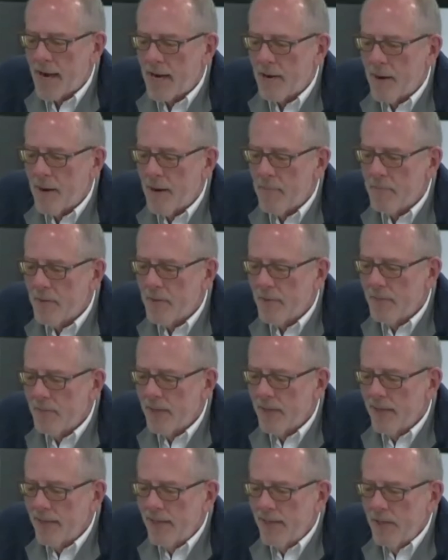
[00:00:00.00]
him up
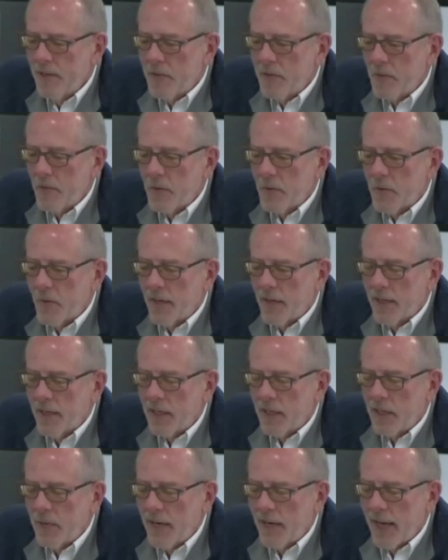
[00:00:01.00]
through a
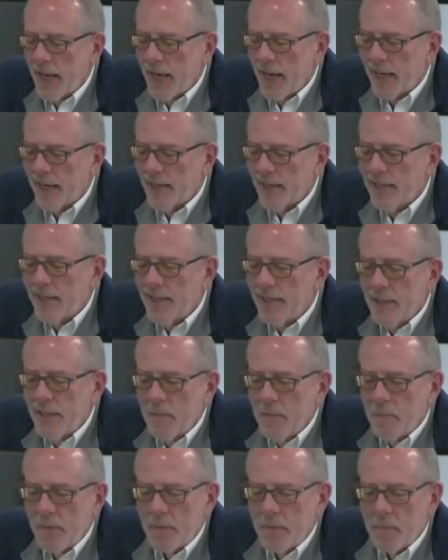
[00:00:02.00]
Q&A.
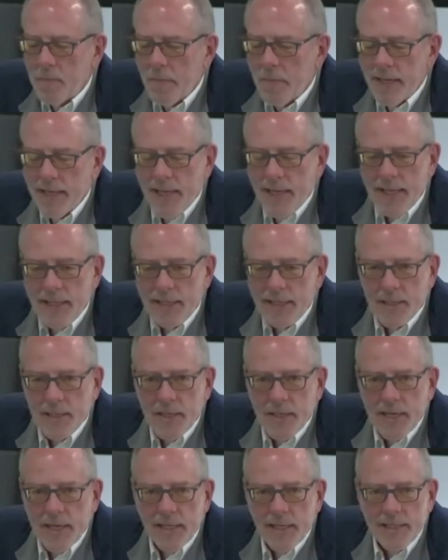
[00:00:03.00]
But Mike has a
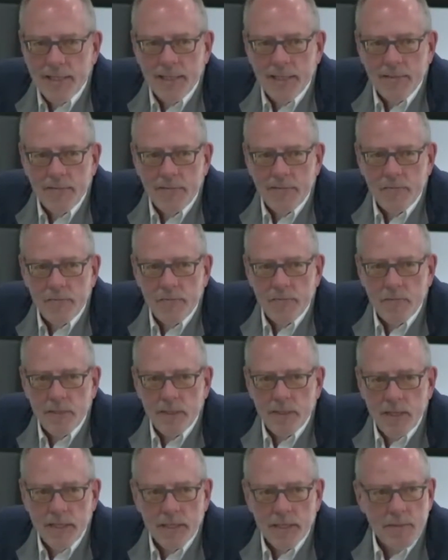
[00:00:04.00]
good idea of, we
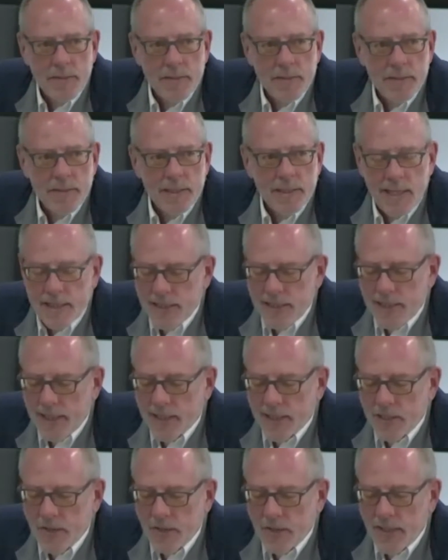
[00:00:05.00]
talked about this last
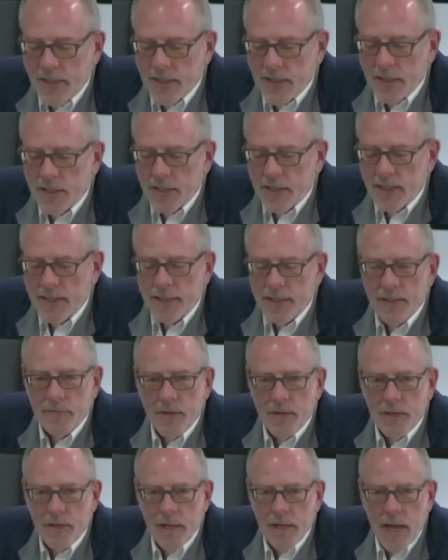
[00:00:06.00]
night, so he has a good idea of
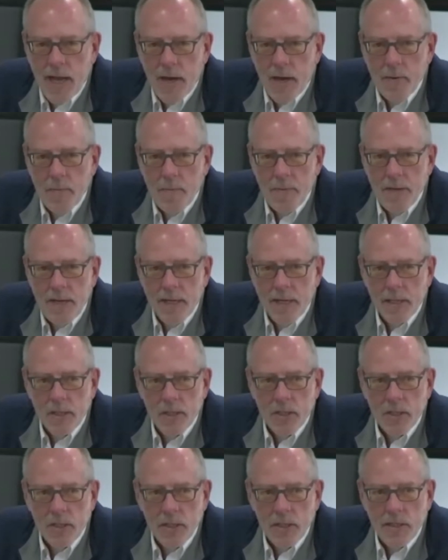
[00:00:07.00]
how to
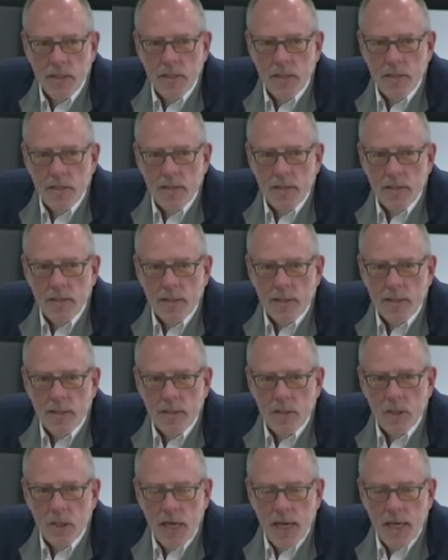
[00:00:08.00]
pitch
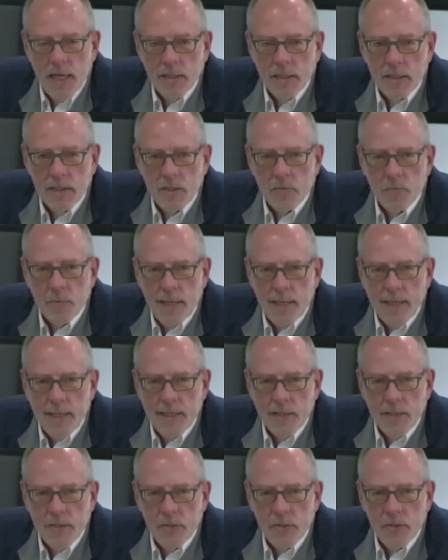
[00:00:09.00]
the challenge
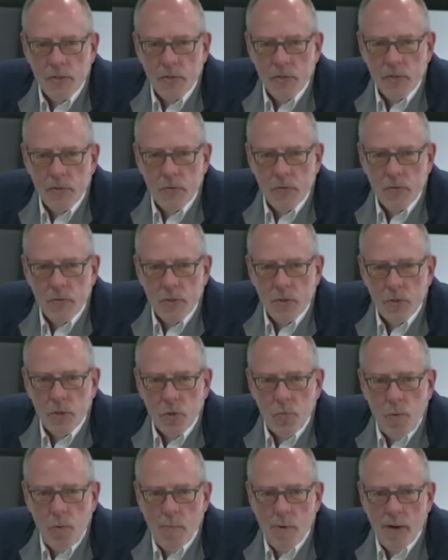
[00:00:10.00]
related to
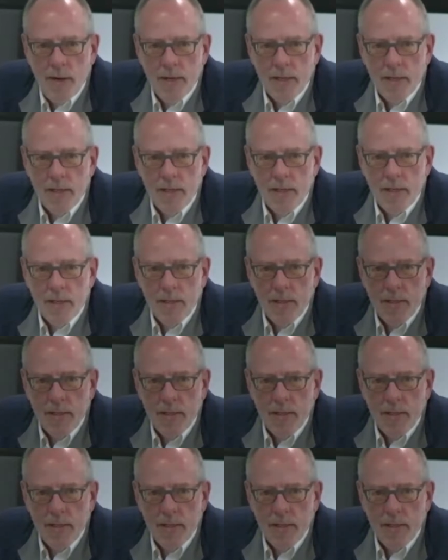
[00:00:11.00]
211